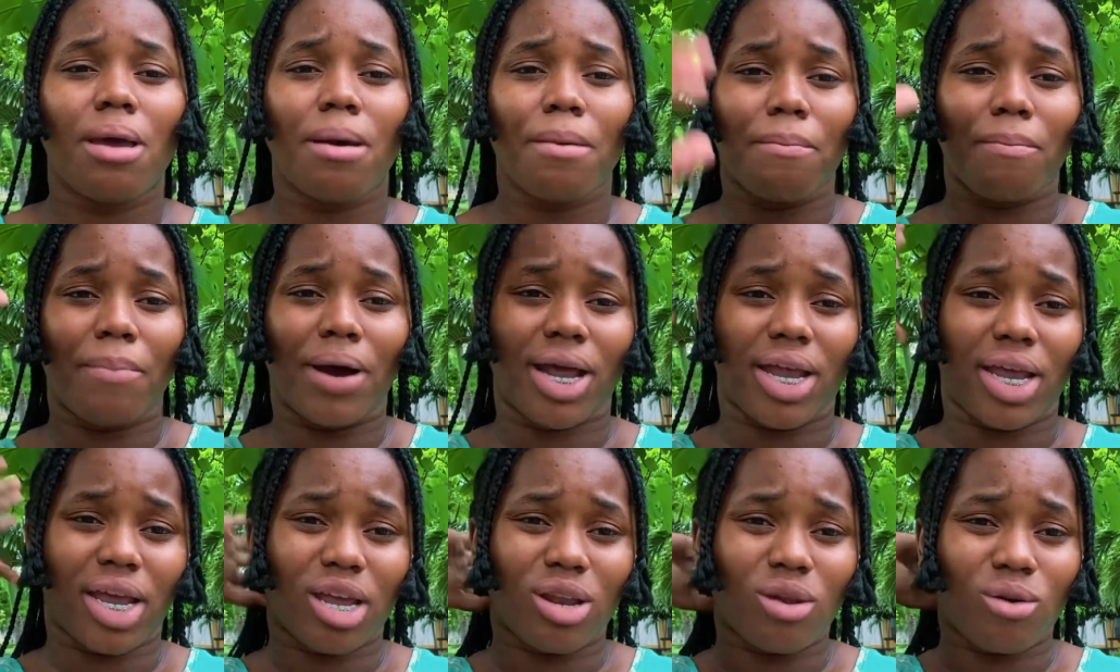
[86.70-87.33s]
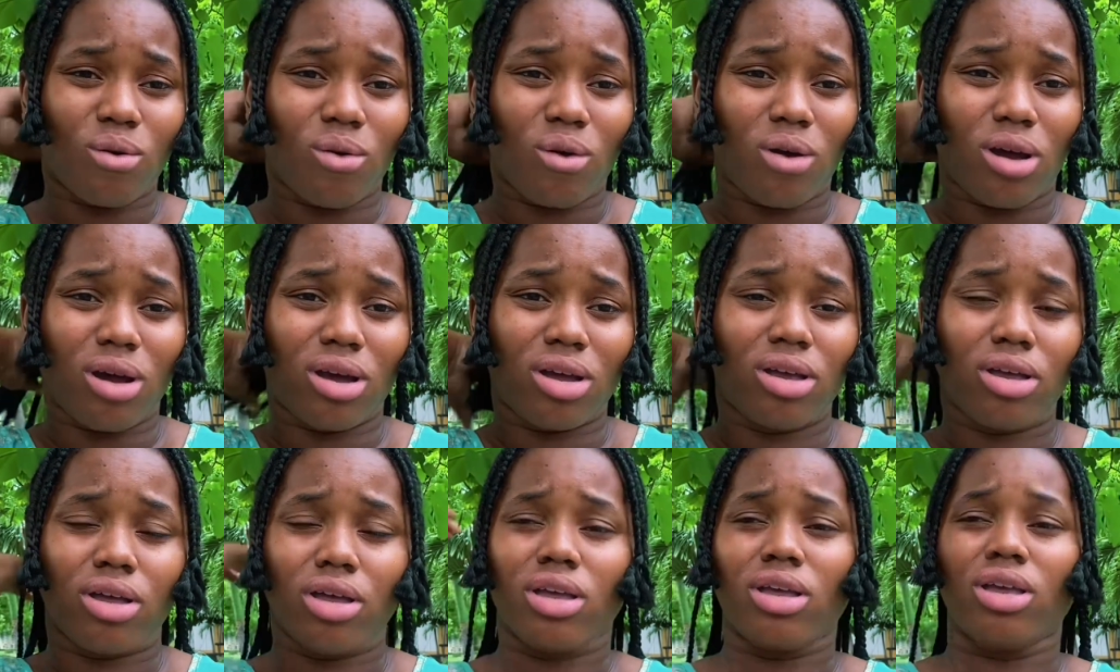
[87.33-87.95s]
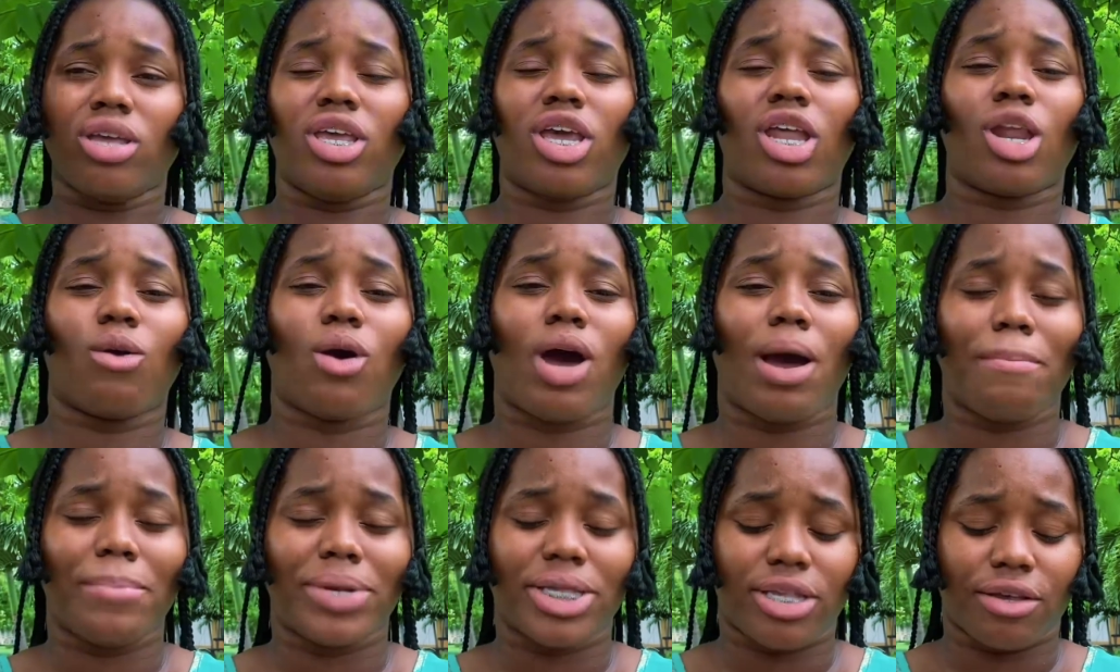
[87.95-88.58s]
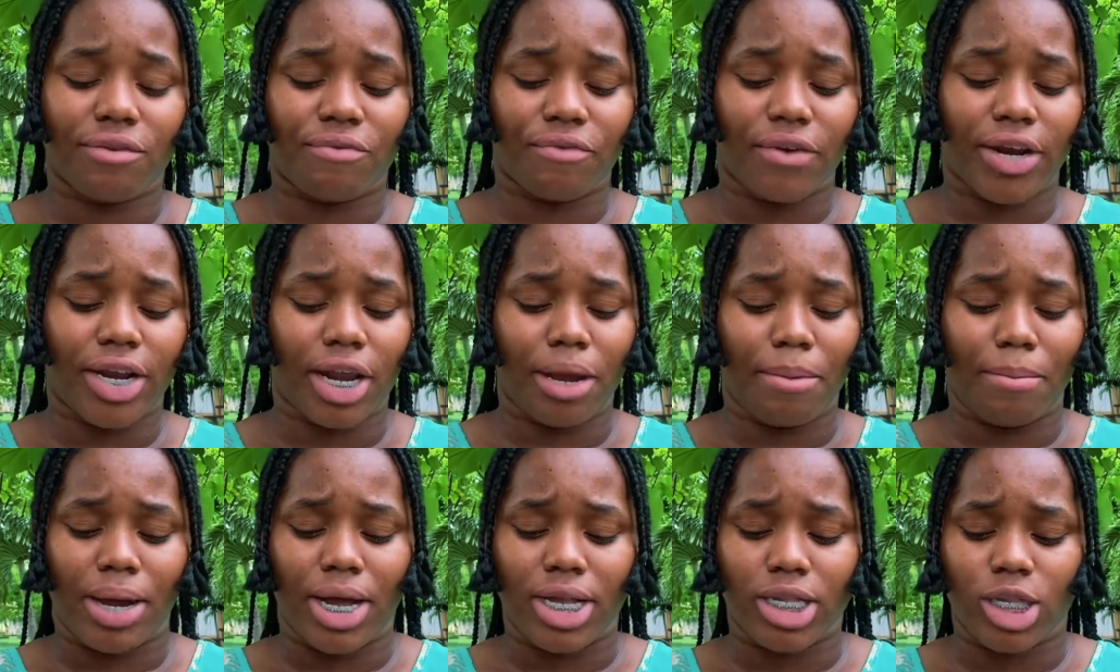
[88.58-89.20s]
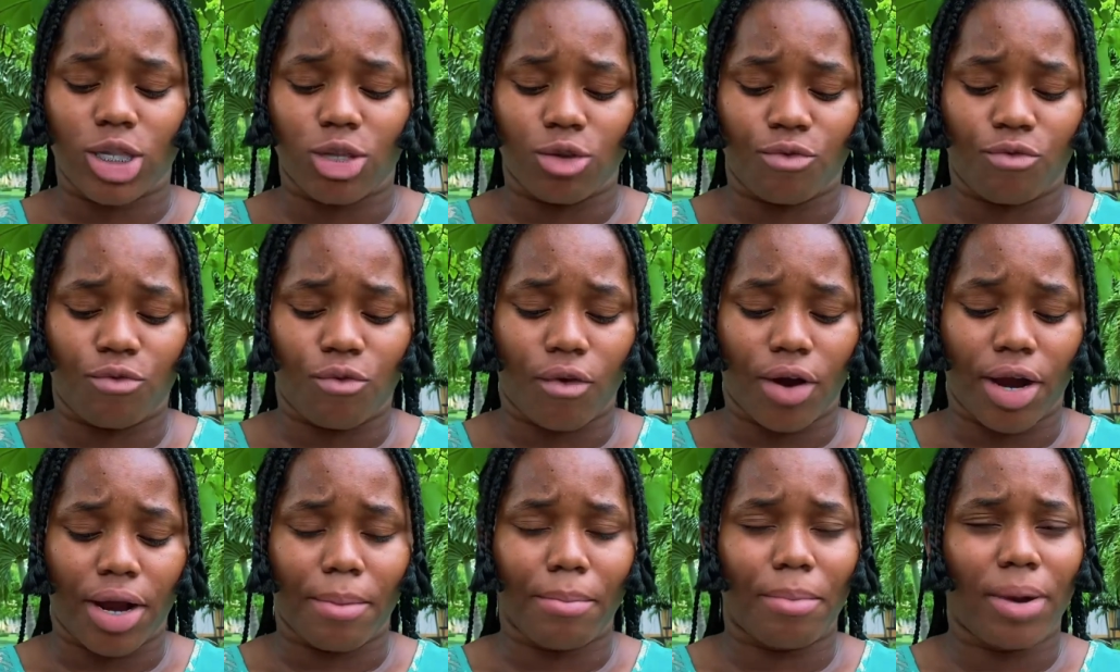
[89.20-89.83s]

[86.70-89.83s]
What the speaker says: And I miss a friend name and so forth.